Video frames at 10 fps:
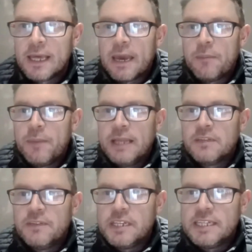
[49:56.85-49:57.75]
can be
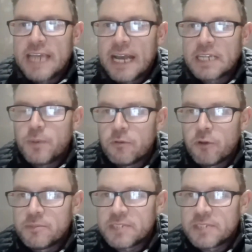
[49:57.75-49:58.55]
individually taxed per room?